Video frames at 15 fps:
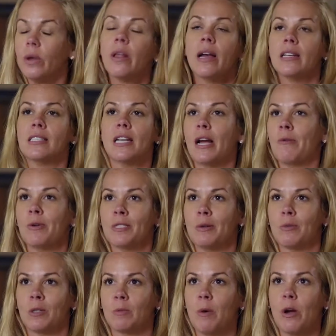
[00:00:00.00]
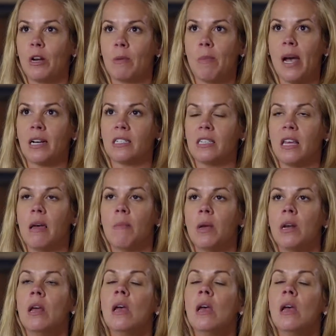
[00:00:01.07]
realize that I wasn't responding back to them.